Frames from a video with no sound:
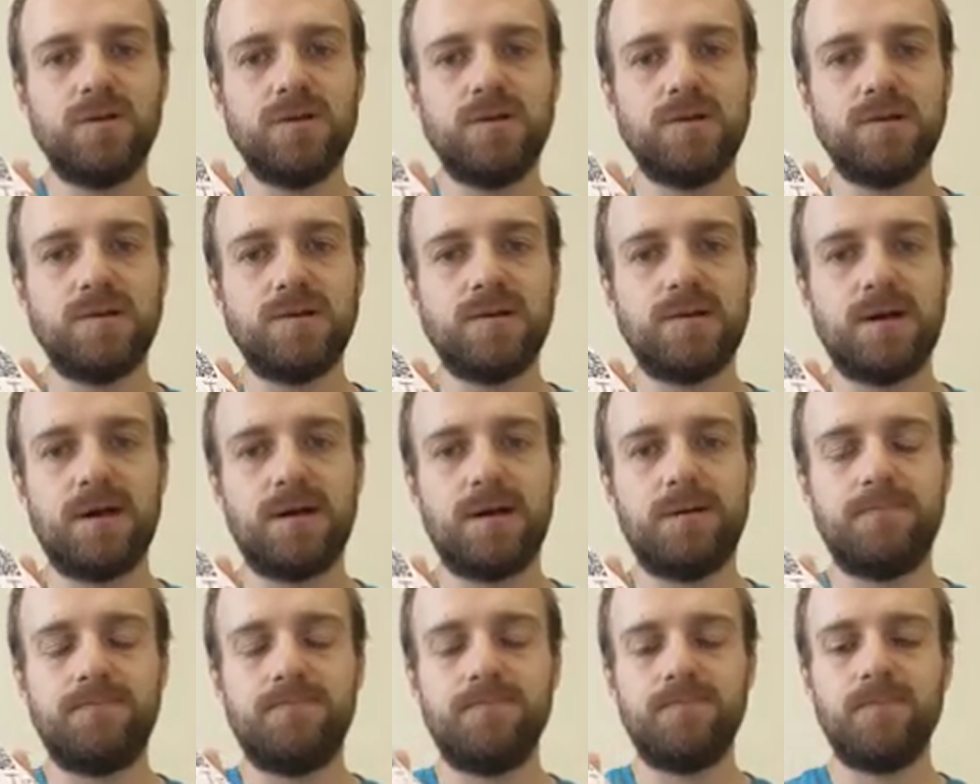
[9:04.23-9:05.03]
which is
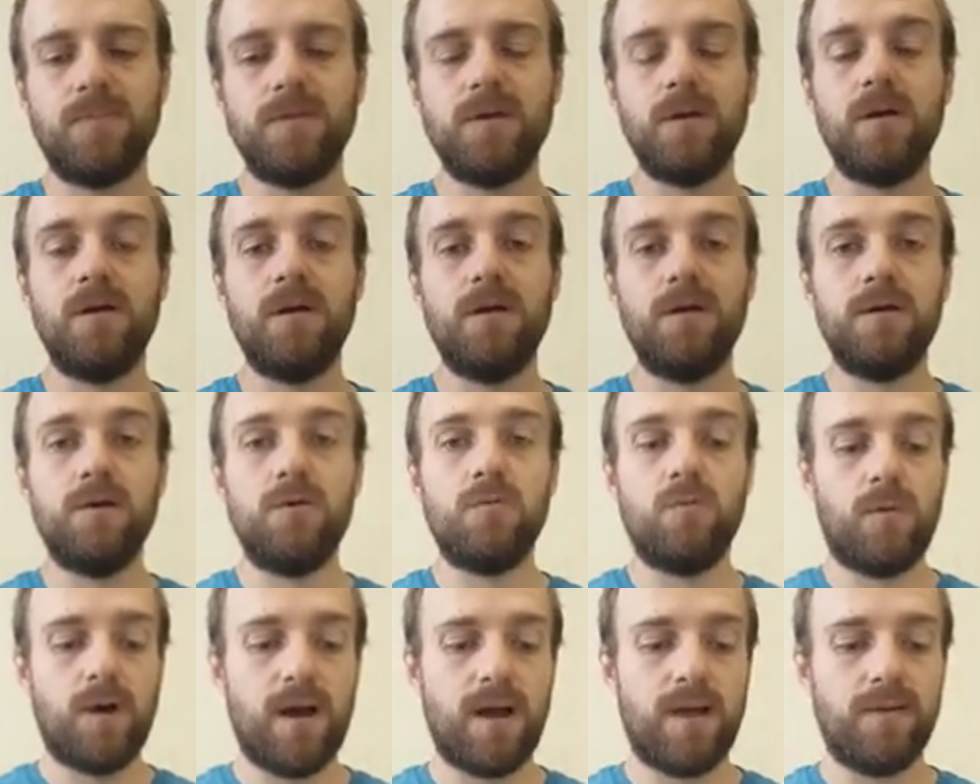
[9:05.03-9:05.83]

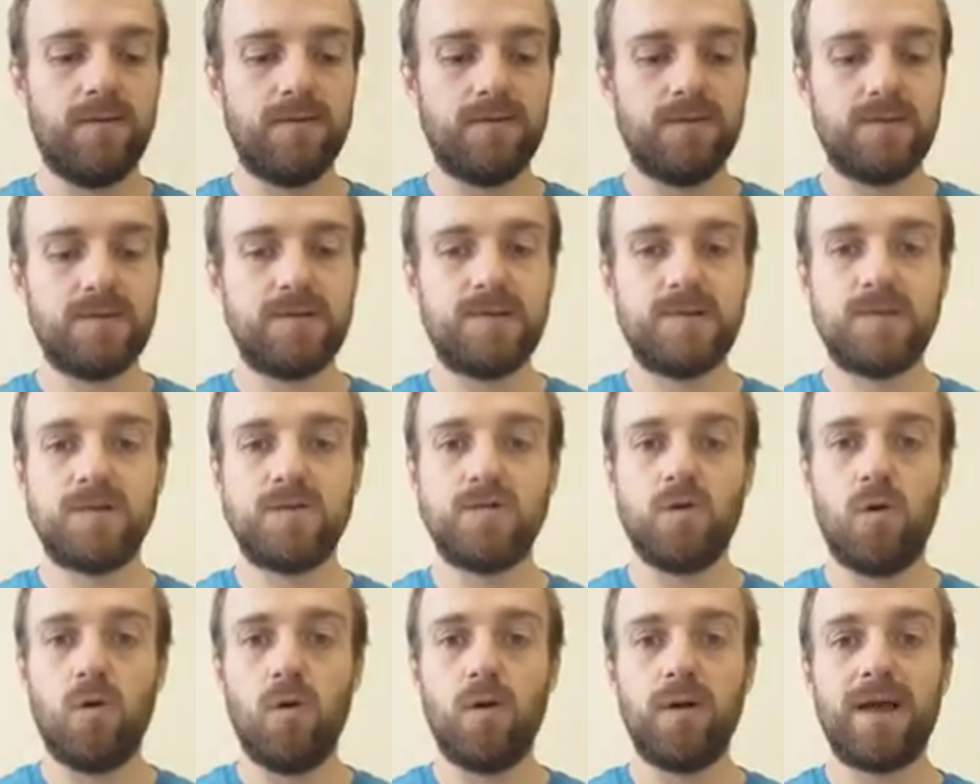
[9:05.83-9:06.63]
when
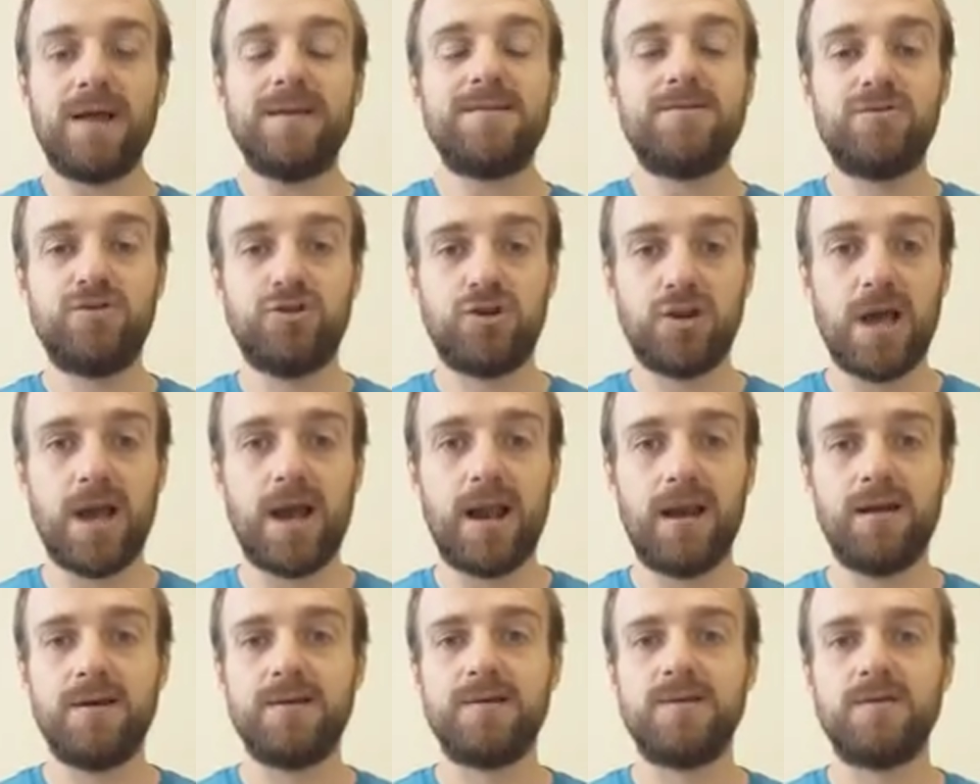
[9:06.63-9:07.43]
Saul gets
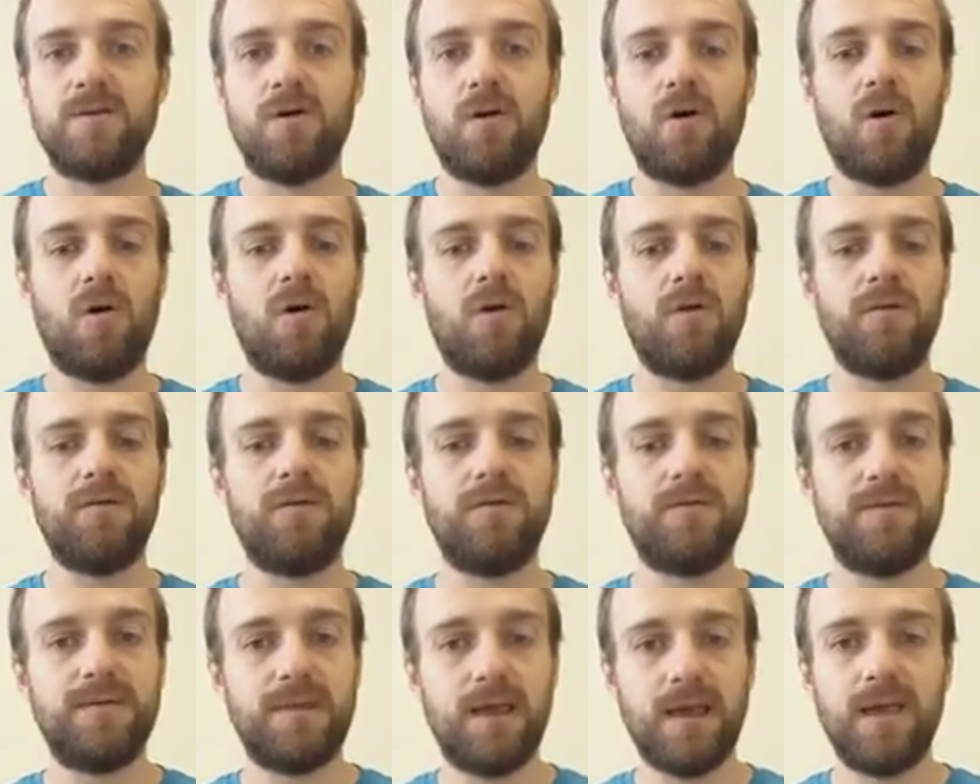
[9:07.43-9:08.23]
jealous
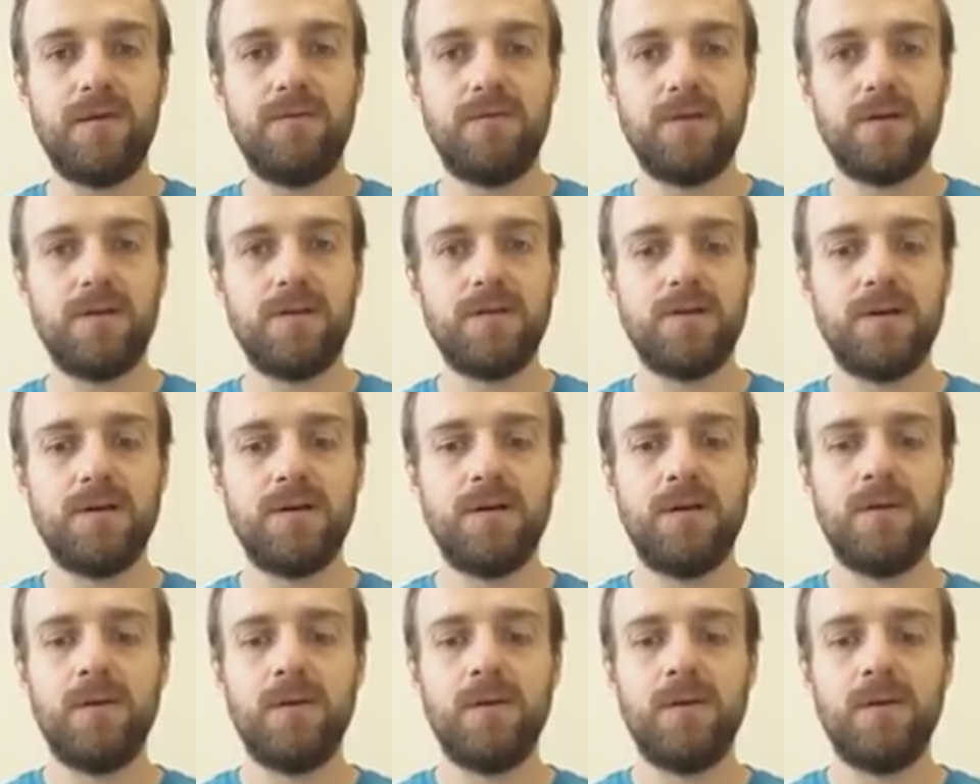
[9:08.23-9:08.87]
of David.